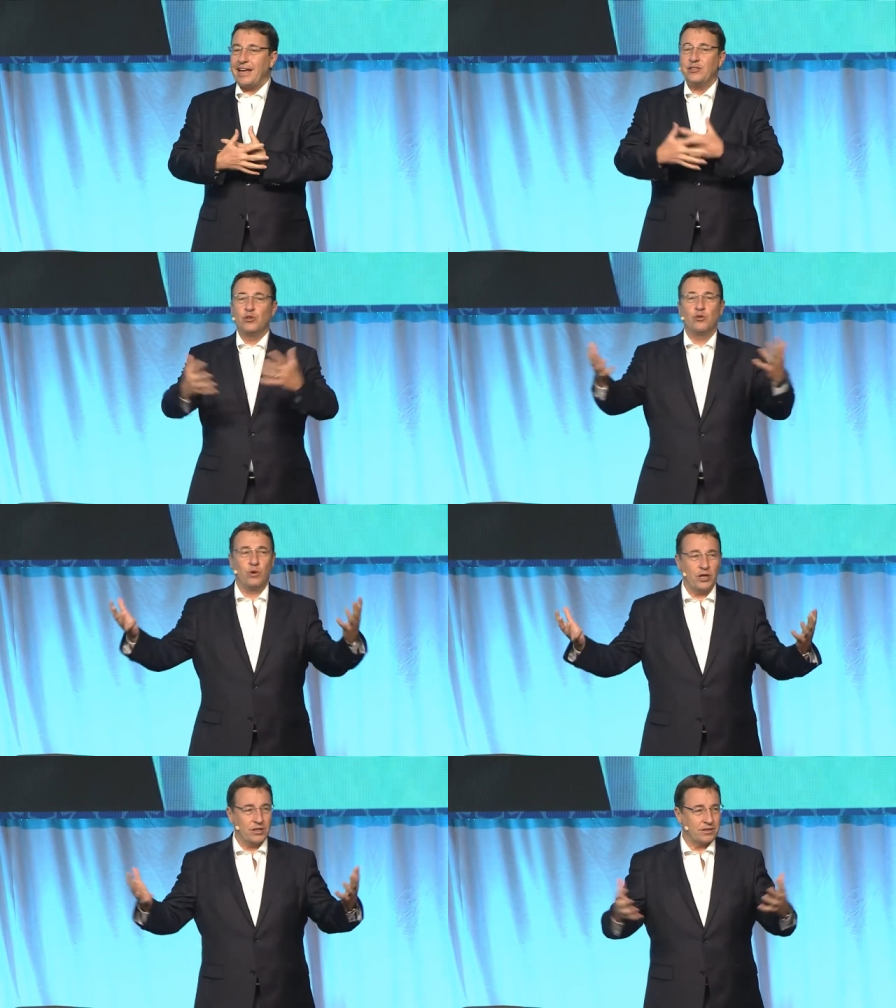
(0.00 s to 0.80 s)
and your
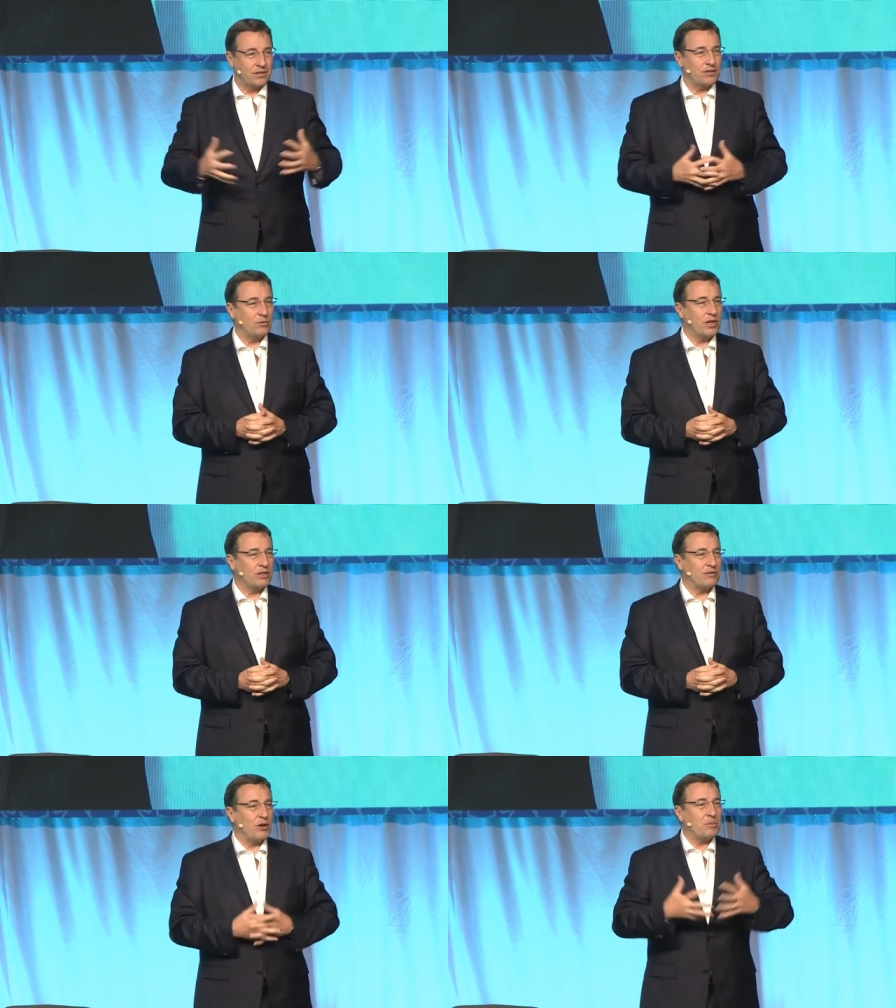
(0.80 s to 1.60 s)
world, the
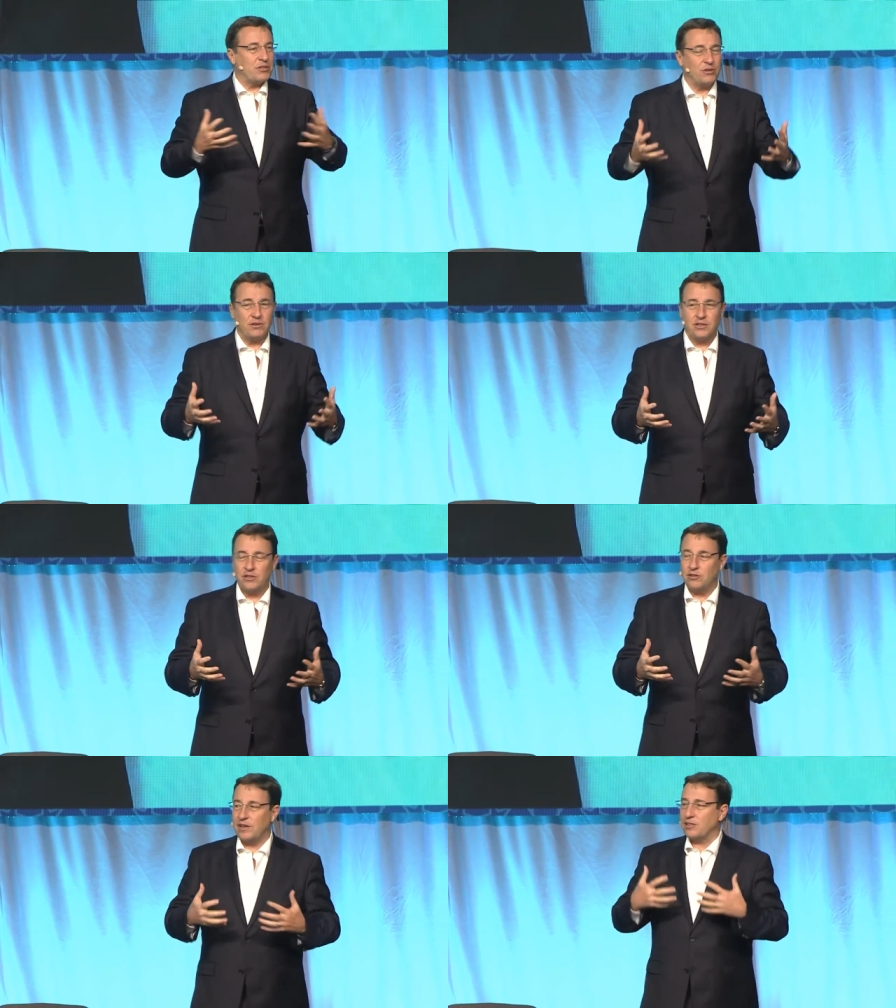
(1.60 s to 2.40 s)
world of
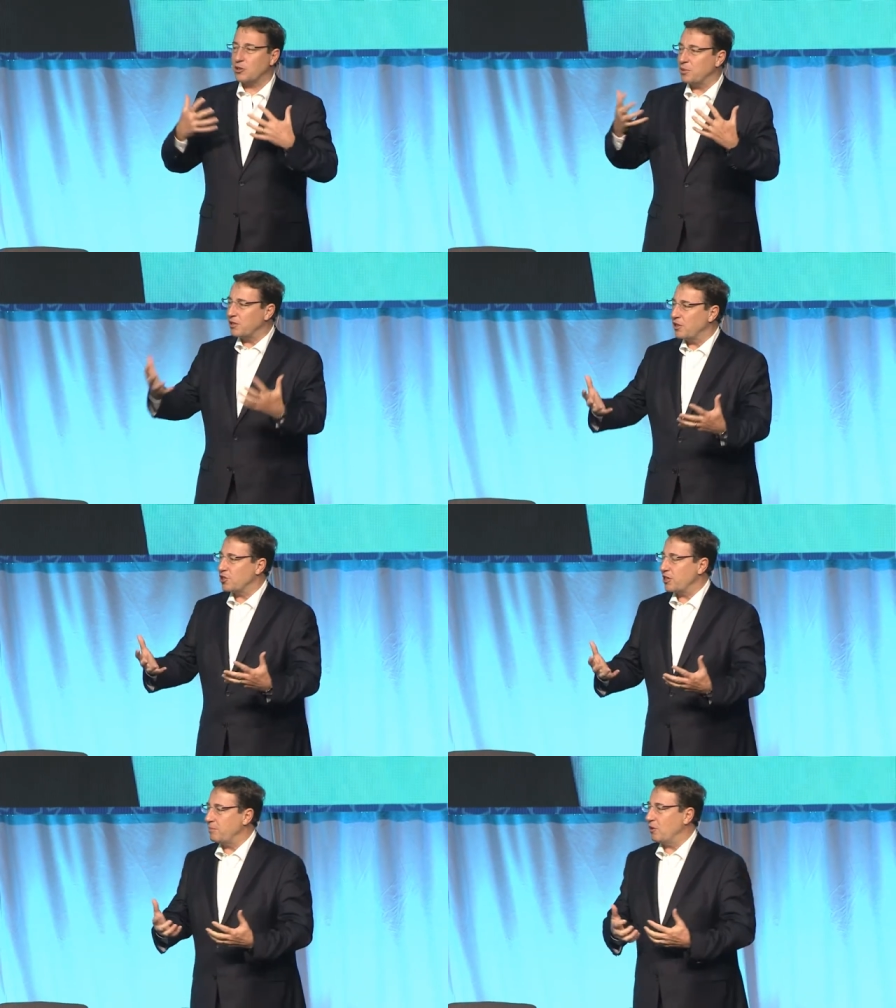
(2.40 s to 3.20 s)
opportunity, of entrepreneurship,